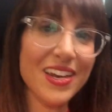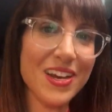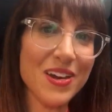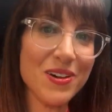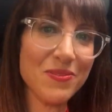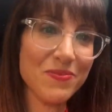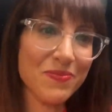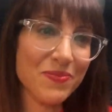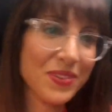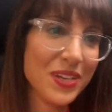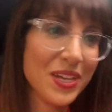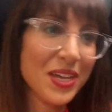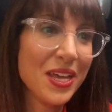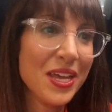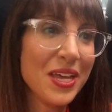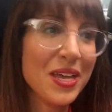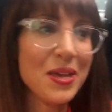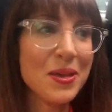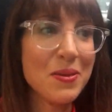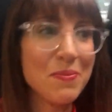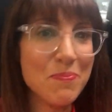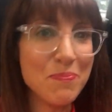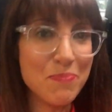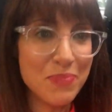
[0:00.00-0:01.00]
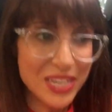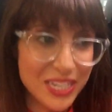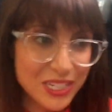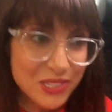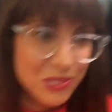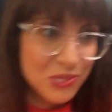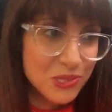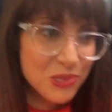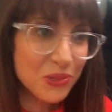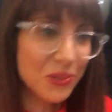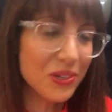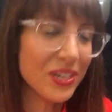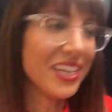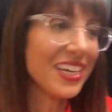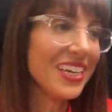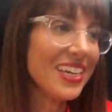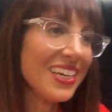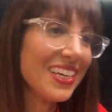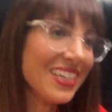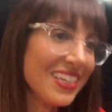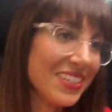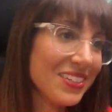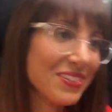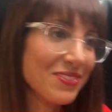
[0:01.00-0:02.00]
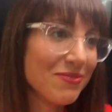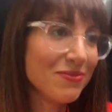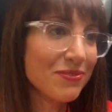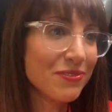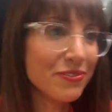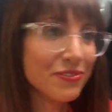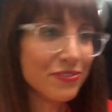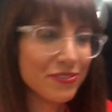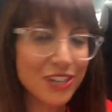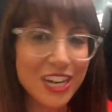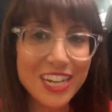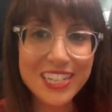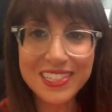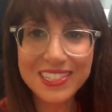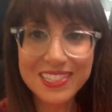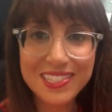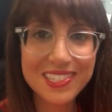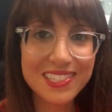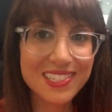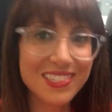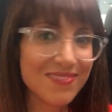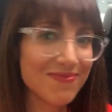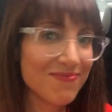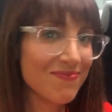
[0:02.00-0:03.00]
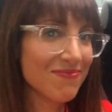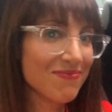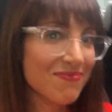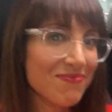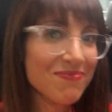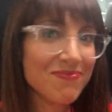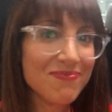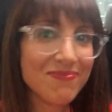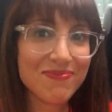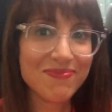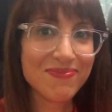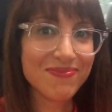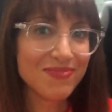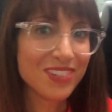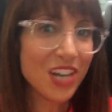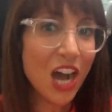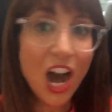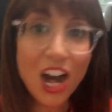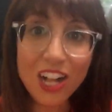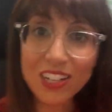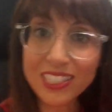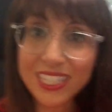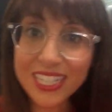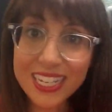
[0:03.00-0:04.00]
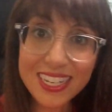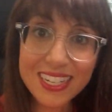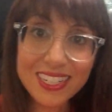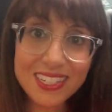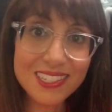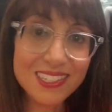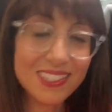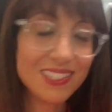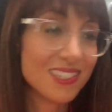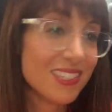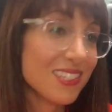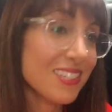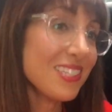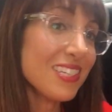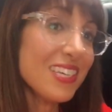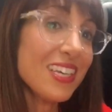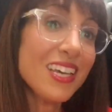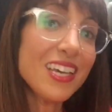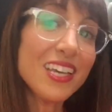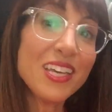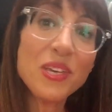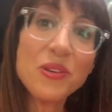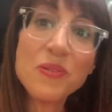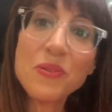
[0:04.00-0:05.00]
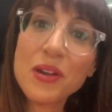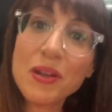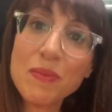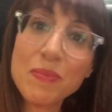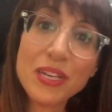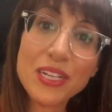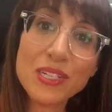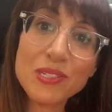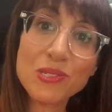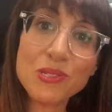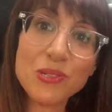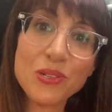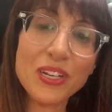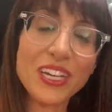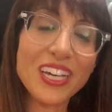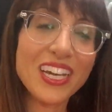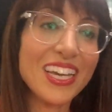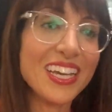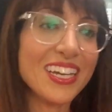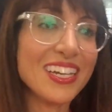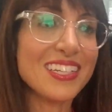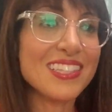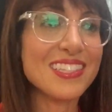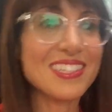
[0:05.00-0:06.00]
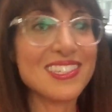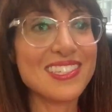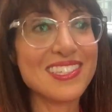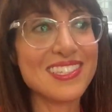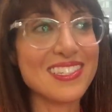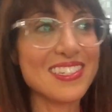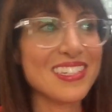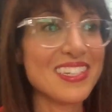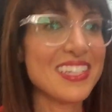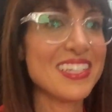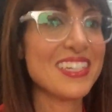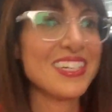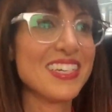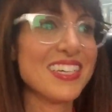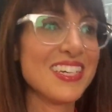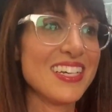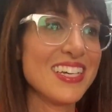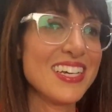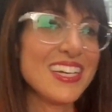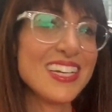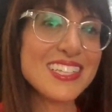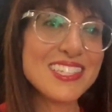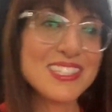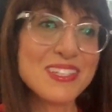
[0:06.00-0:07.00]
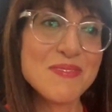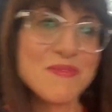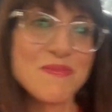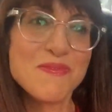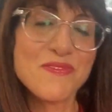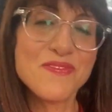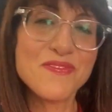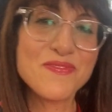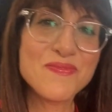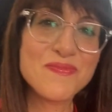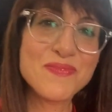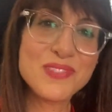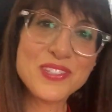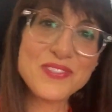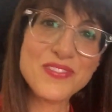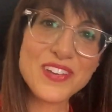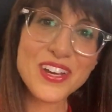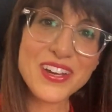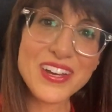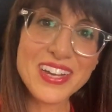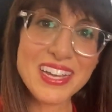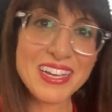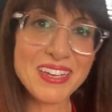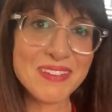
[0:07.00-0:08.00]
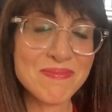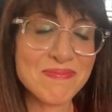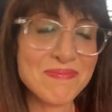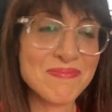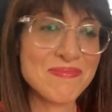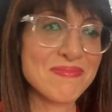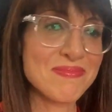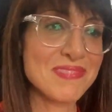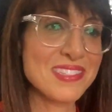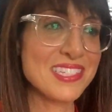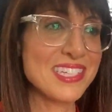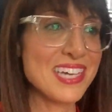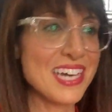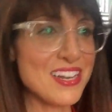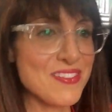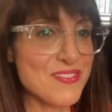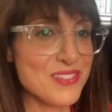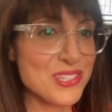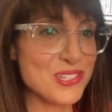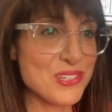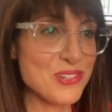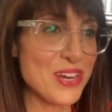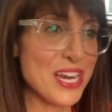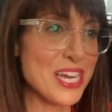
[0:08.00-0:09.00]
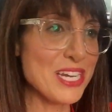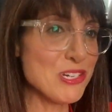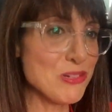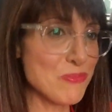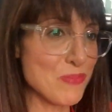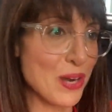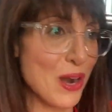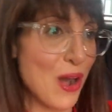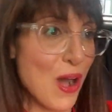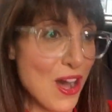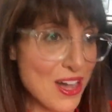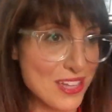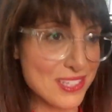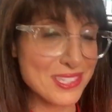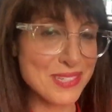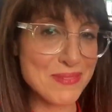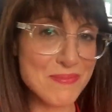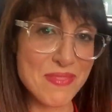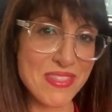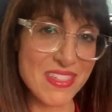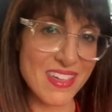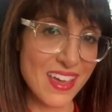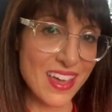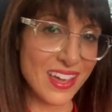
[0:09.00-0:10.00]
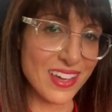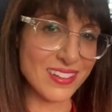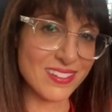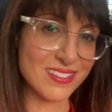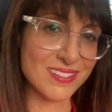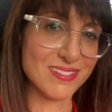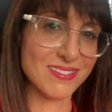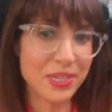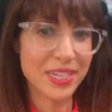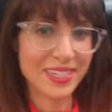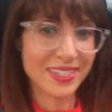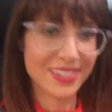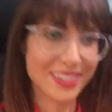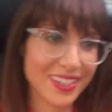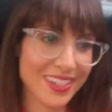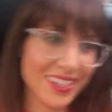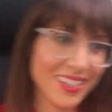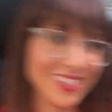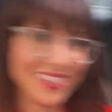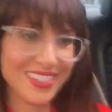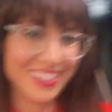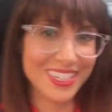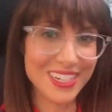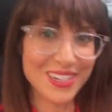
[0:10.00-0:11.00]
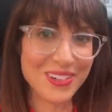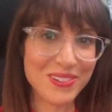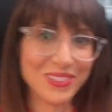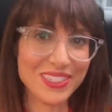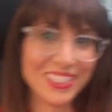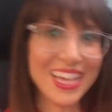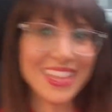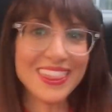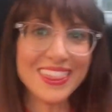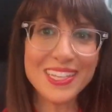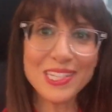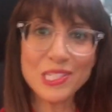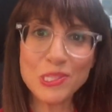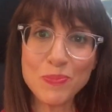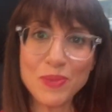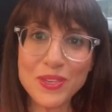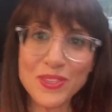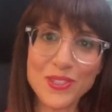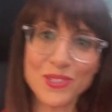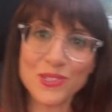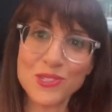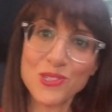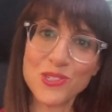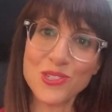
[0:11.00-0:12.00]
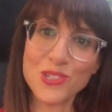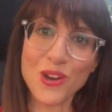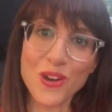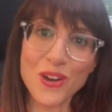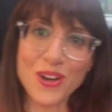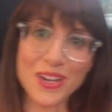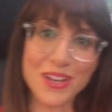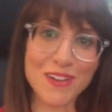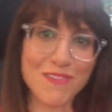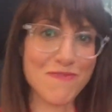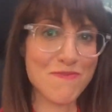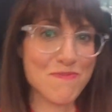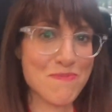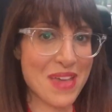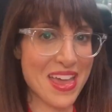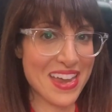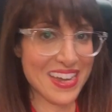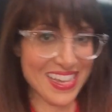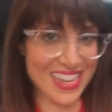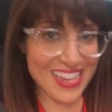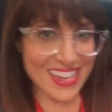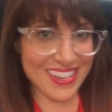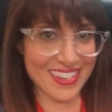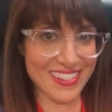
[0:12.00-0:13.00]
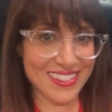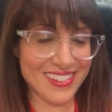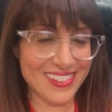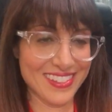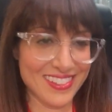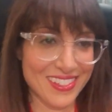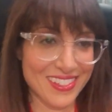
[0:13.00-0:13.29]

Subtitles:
You know, big screen, friends, colleagues, seeing you on a big screen. It's kind of a strange but awesome thing. But, you know, let this be the start of many